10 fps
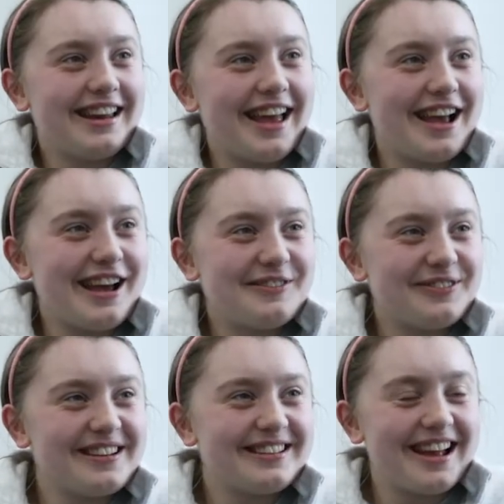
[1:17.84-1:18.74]

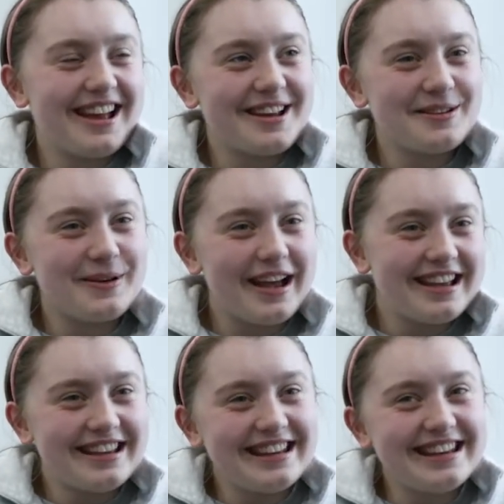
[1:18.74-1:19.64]
every day
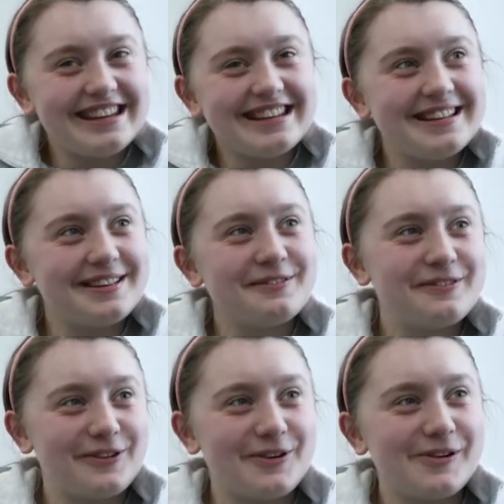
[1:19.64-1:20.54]
waiting
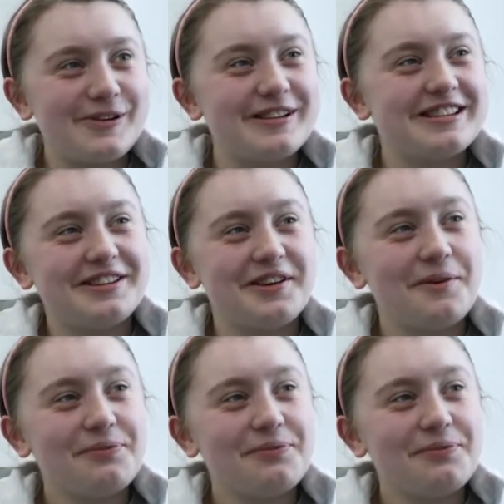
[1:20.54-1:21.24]
for you.